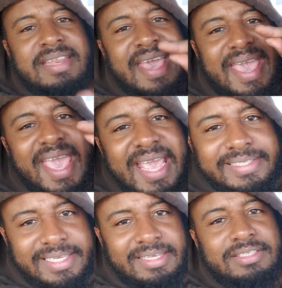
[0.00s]
They're
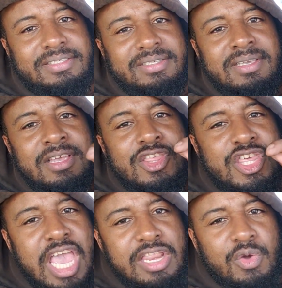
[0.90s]
haters.
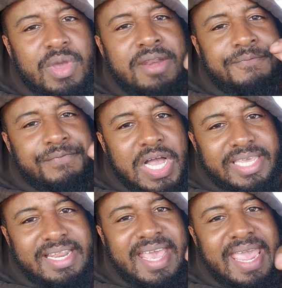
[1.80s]
Genuine
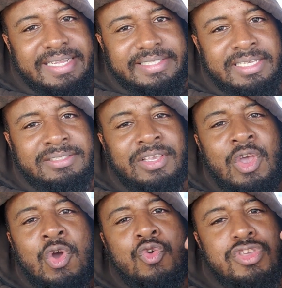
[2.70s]
fucking haters
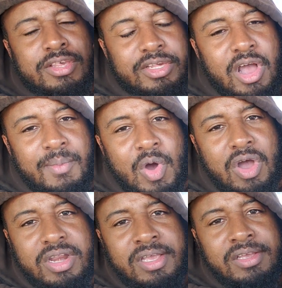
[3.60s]
who just come
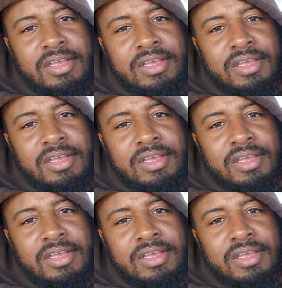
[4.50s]
on